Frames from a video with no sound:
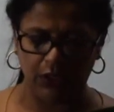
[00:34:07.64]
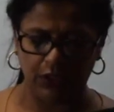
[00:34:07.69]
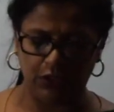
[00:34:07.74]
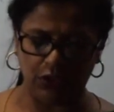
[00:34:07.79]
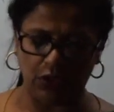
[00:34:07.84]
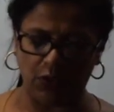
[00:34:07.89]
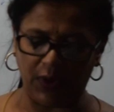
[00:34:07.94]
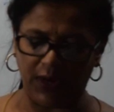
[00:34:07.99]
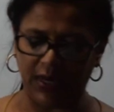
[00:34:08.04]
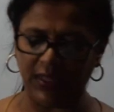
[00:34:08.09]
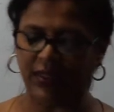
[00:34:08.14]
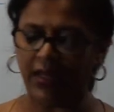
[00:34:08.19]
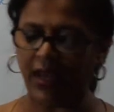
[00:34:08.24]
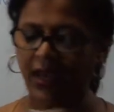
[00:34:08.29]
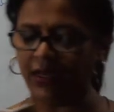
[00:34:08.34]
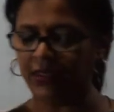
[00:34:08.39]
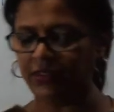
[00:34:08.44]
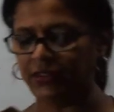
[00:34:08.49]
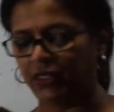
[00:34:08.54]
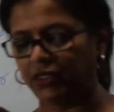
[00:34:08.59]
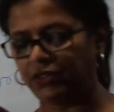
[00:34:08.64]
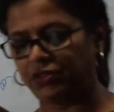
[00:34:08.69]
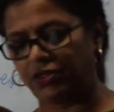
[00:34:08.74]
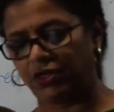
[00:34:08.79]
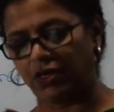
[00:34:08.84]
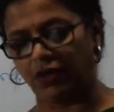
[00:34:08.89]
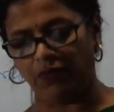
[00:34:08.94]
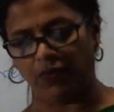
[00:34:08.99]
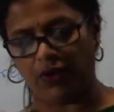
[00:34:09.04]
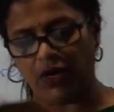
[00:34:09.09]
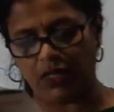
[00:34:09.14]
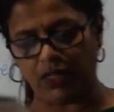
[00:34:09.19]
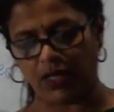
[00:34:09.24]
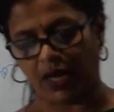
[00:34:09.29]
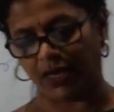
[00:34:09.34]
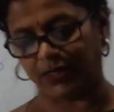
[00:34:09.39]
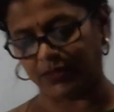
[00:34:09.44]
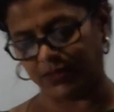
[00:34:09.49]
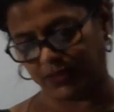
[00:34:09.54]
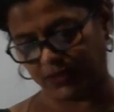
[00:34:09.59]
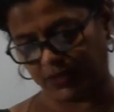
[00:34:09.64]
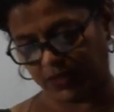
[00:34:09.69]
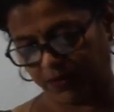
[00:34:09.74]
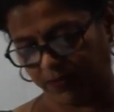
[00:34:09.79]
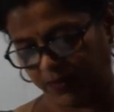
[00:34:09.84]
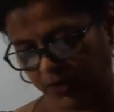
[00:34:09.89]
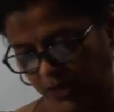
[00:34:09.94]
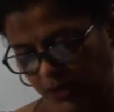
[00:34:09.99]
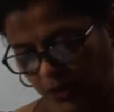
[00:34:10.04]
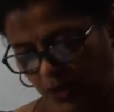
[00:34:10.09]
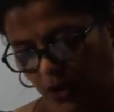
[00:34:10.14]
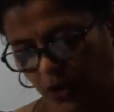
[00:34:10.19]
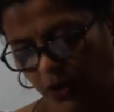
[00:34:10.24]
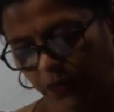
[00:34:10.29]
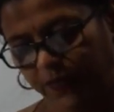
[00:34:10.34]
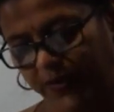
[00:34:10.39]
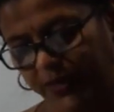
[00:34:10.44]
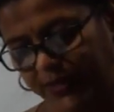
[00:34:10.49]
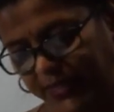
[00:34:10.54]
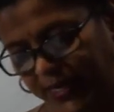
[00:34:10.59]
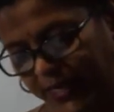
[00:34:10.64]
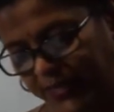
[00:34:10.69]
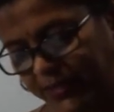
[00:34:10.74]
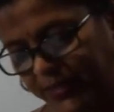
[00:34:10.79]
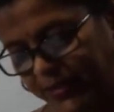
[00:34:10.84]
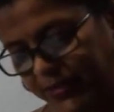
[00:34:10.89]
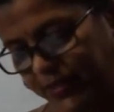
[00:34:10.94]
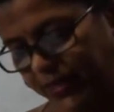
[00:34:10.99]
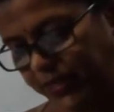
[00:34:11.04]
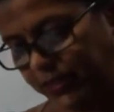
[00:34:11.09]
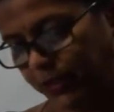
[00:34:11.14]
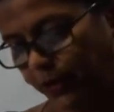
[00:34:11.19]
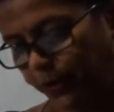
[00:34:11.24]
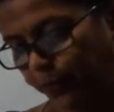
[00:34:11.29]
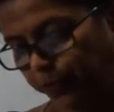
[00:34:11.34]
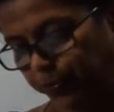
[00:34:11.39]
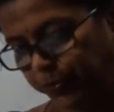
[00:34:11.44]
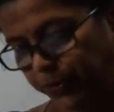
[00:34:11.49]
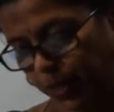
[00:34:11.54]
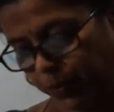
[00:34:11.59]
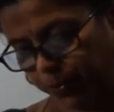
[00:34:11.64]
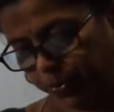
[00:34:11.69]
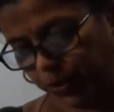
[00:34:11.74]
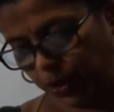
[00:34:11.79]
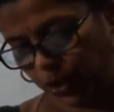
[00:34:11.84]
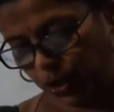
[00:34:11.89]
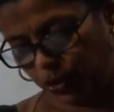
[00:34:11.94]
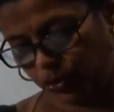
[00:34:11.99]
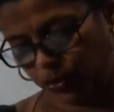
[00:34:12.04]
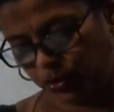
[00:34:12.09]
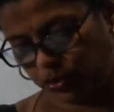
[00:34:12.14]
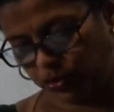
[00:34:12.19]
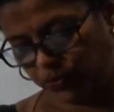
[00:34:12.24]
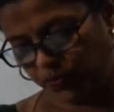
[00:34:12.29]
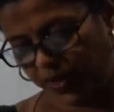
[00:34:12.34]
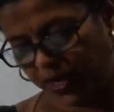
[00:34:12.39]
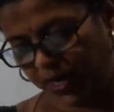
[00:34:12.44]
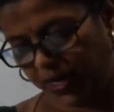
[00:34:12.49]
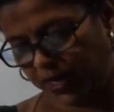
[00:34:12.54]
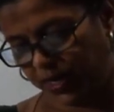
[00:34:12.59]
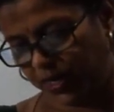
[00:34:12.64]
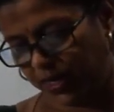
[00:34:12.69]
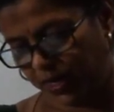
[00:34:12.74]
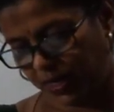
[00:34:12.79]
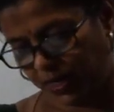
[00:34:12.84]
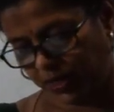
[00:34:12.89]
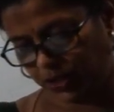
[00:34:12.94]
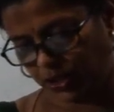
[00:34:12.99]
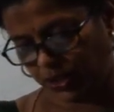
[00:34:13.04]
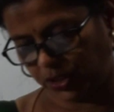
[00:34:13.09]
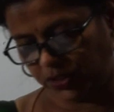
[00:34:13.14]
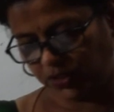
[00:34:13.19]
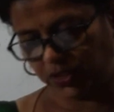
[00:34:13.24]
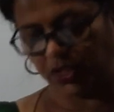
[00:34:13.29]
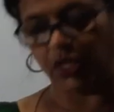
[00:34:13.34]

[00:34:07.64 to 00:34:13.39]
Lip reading: So what is the answers? What are the answers given? First answer says they produce variations